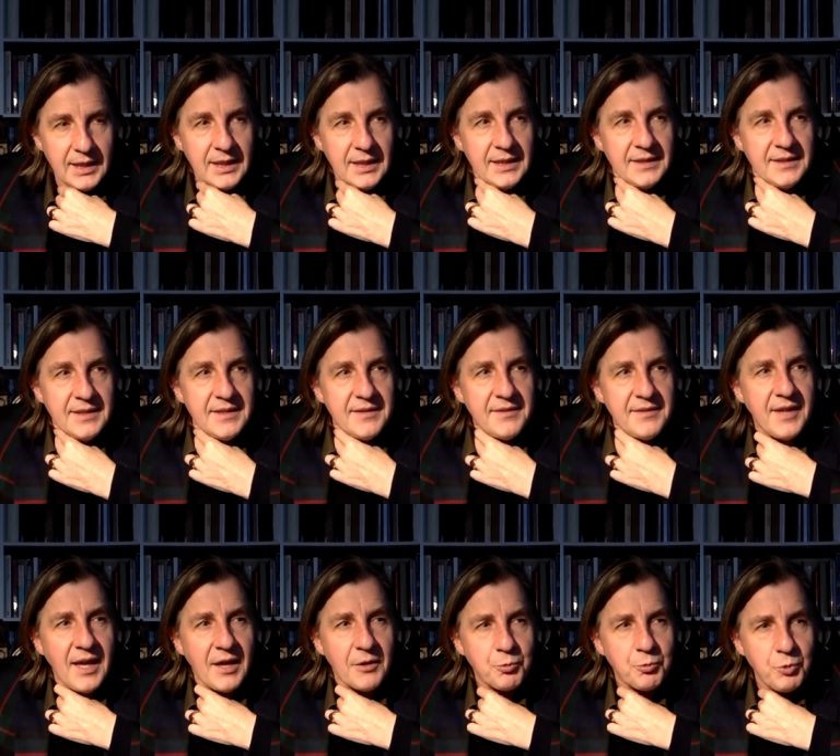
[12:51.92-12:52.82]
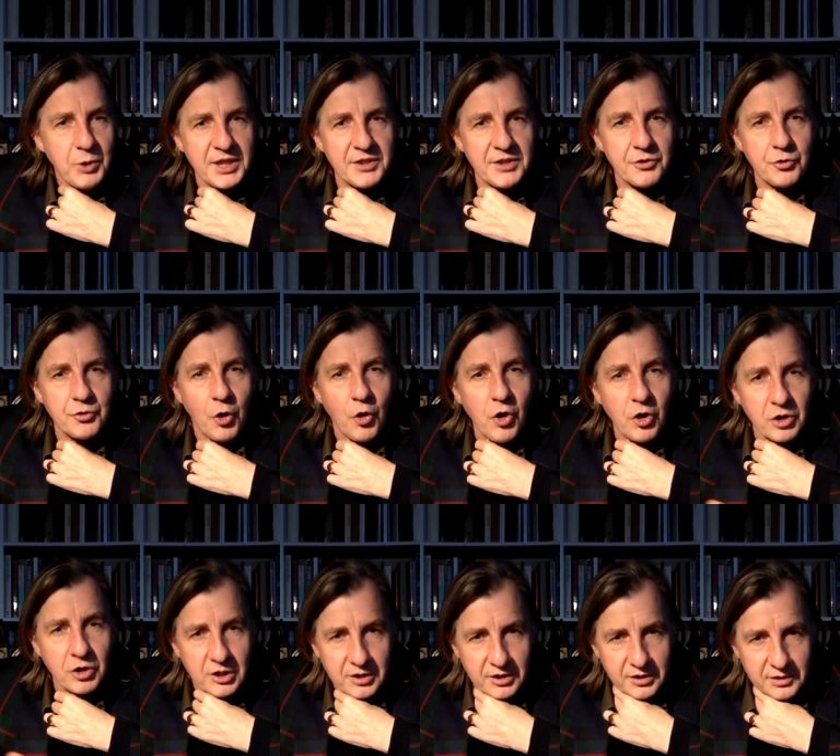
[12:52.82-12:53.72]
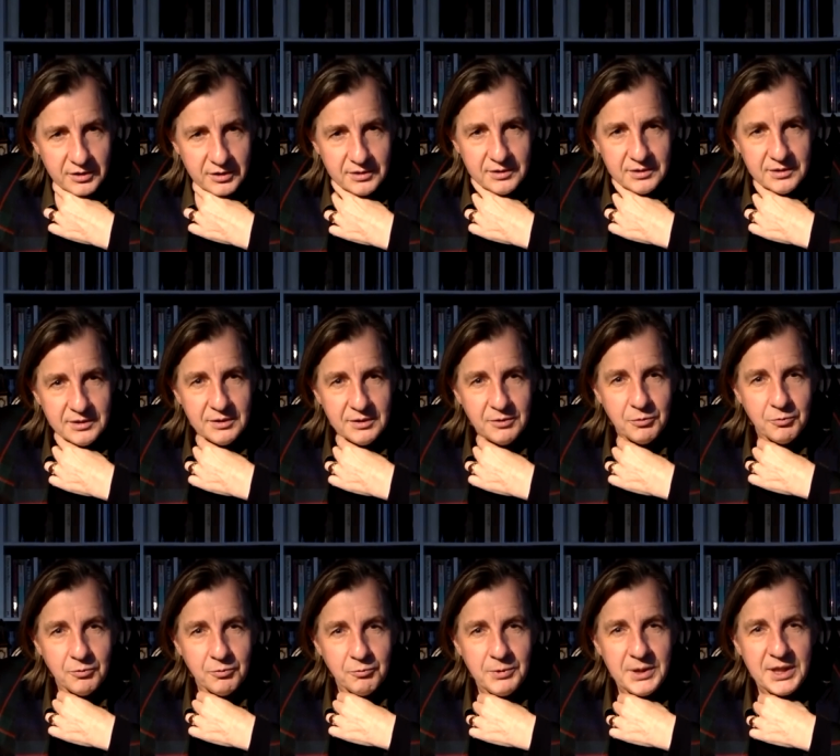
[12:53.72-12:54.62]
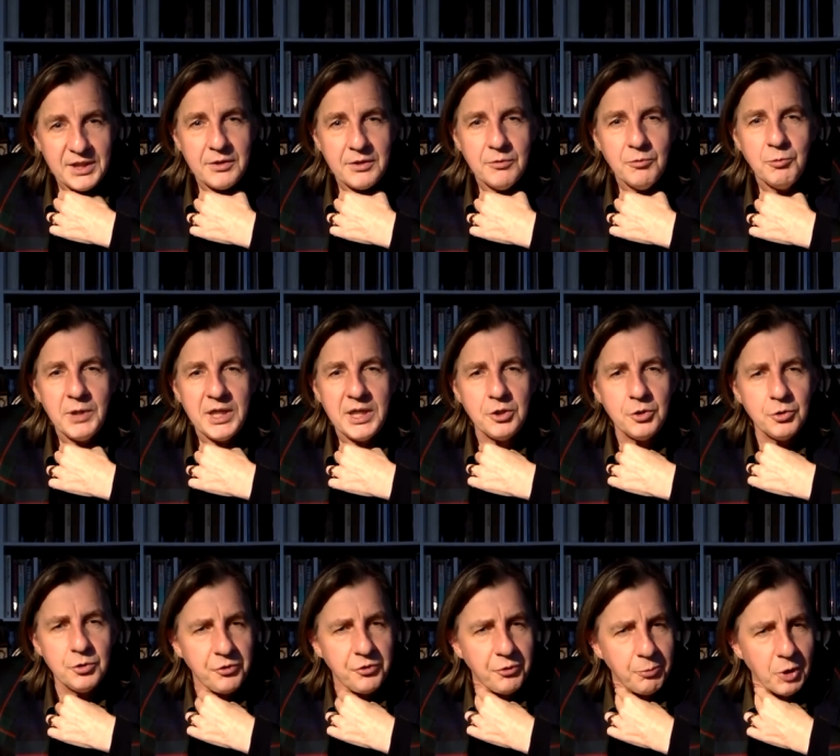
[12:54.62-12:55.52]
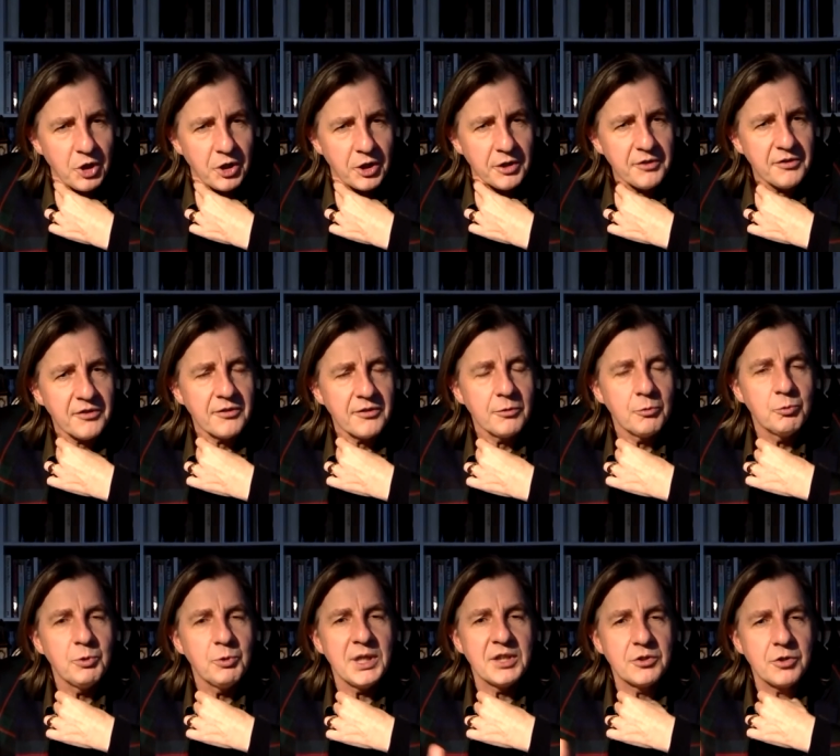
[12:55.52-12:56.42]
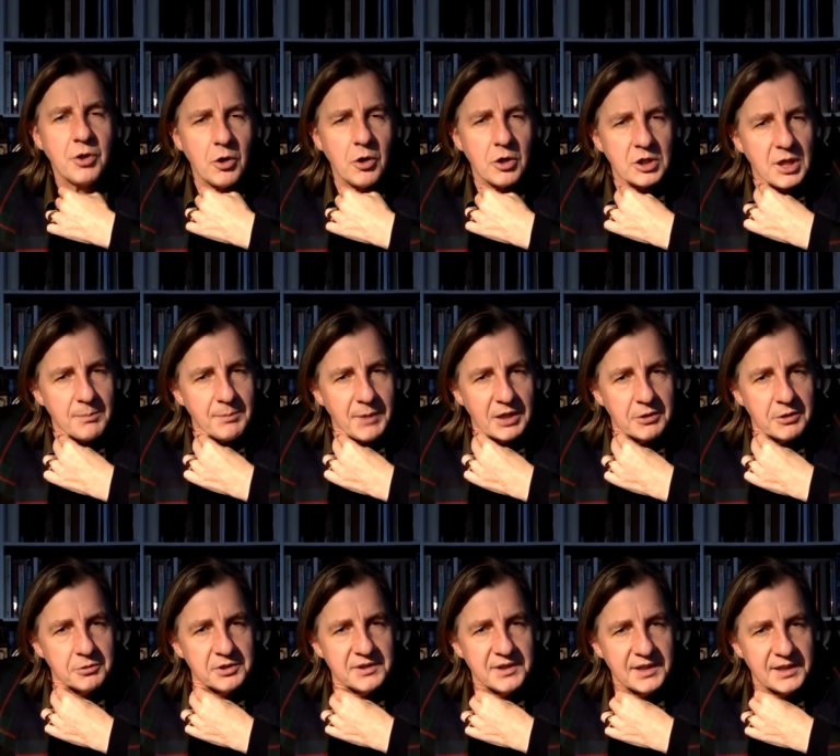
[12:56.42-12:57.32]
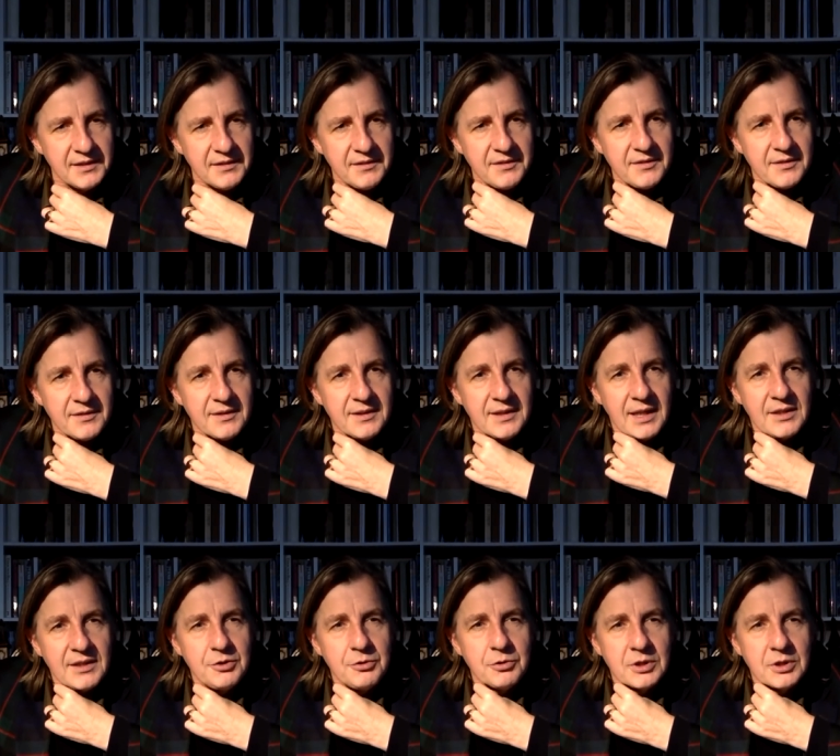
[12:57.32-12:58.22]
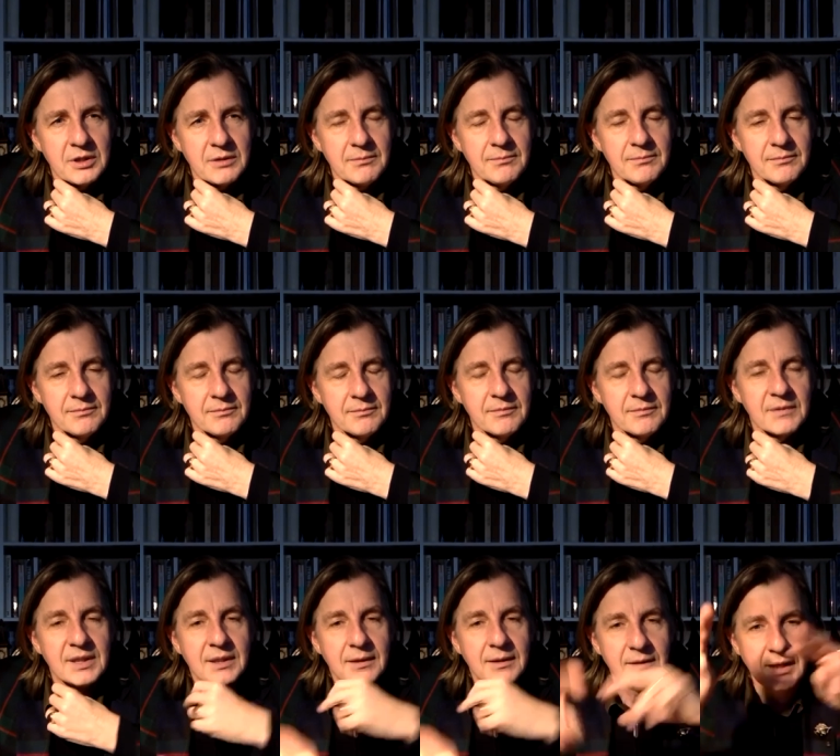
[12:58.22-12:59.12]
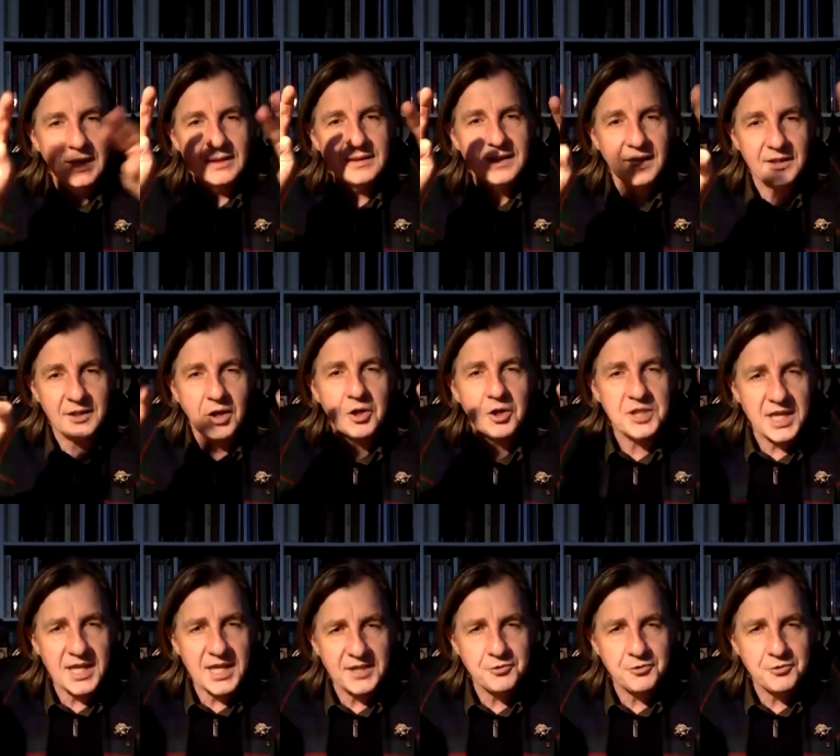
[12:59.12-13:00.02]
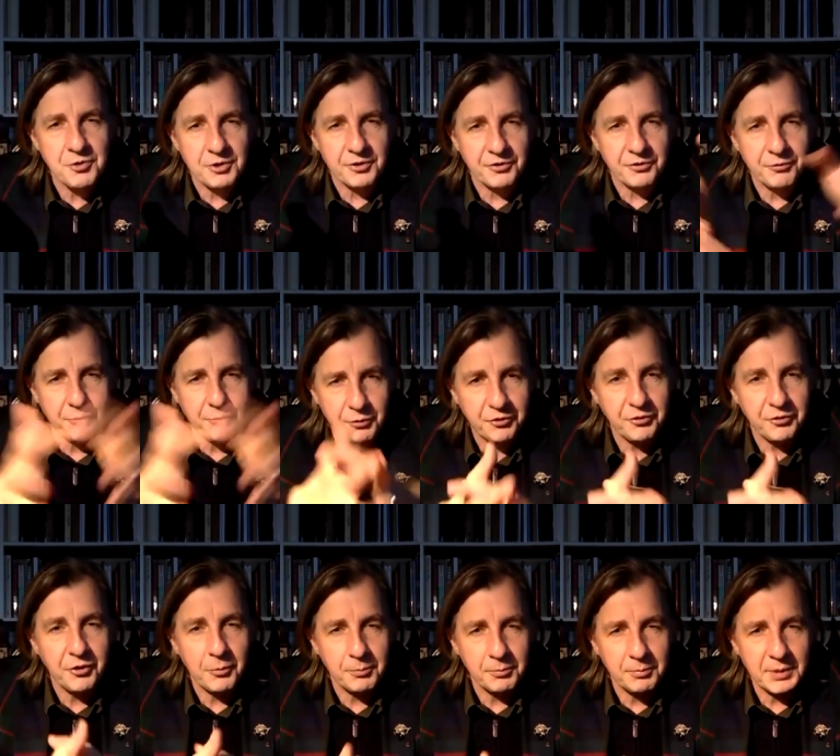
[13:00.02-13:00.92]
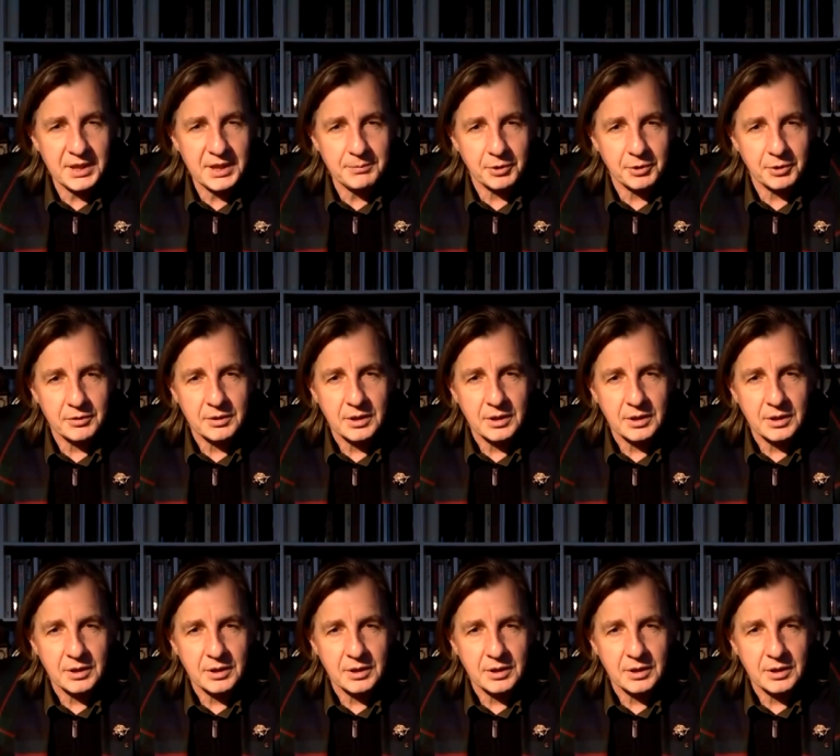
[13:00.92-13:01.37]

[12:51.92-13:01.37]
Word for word: It is that we talk, we, we use words, we talk about things that you that are dangerous for some people.